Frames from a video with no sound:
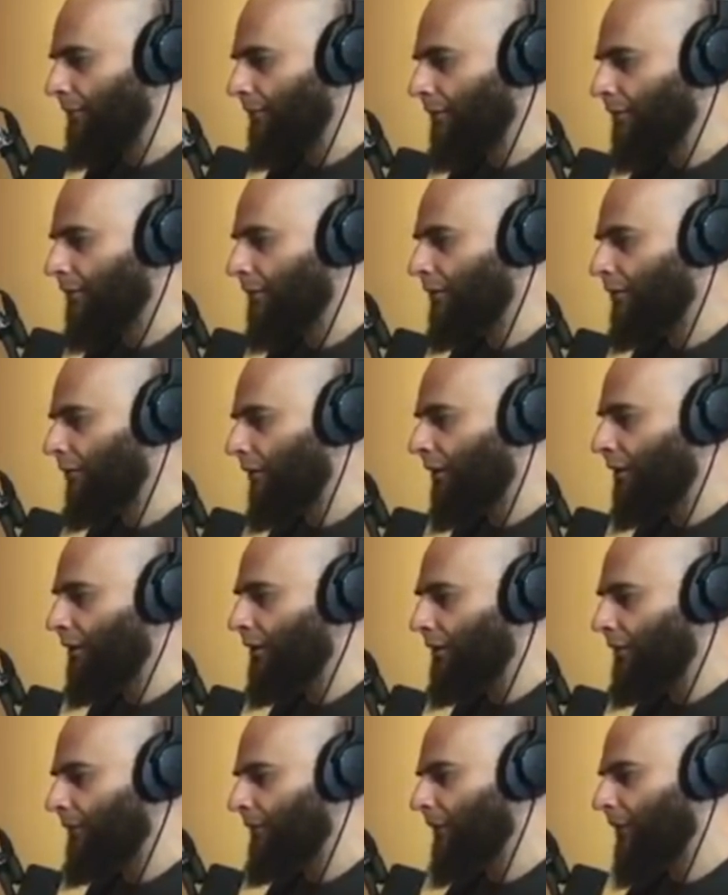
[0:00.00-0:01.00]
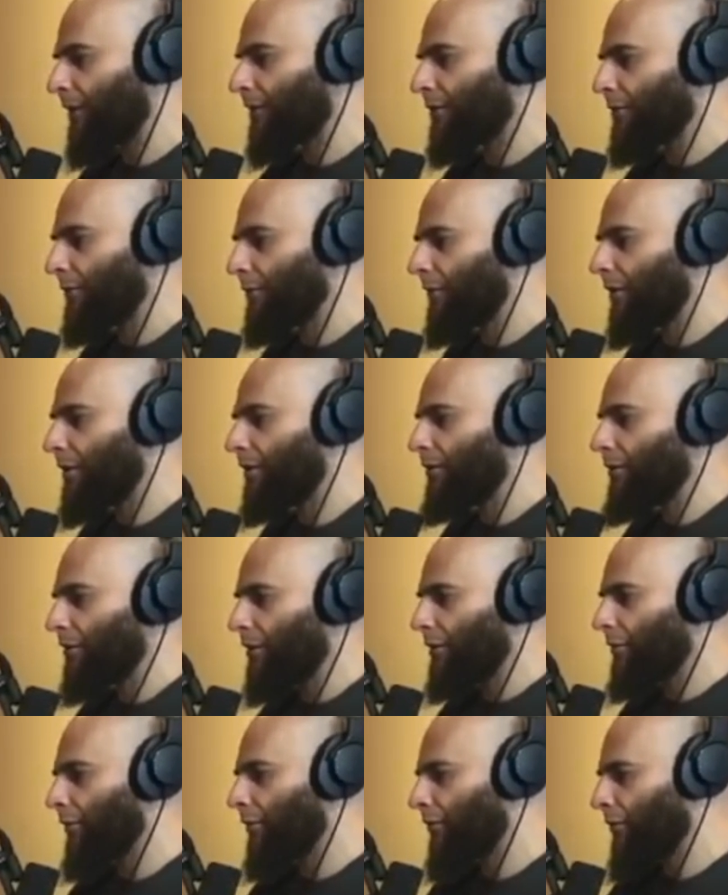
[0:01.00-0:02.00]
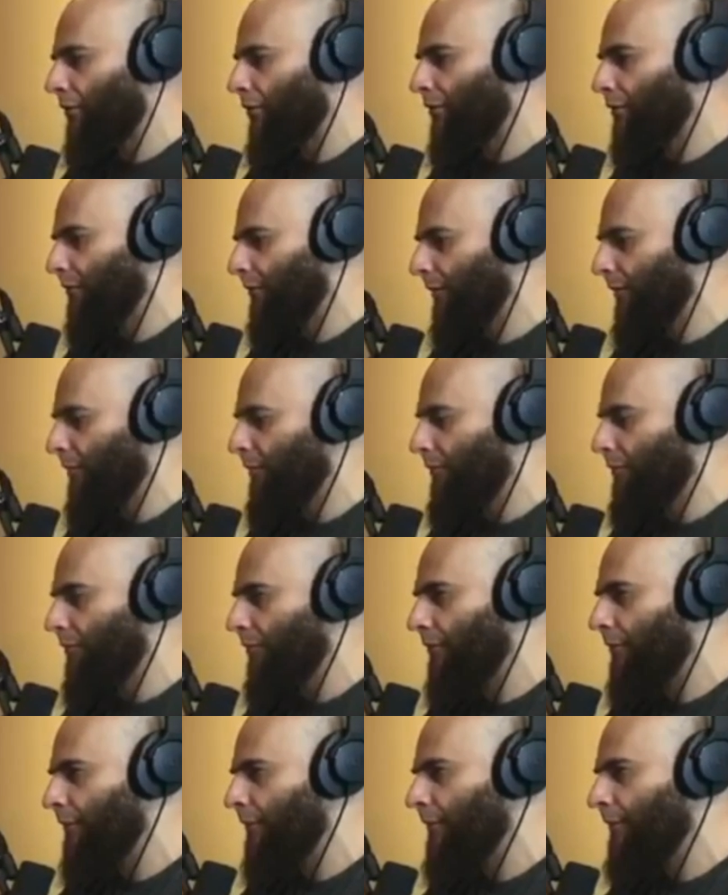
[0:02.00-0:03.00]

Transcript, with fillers: because um, it greatly affects the way you come across people.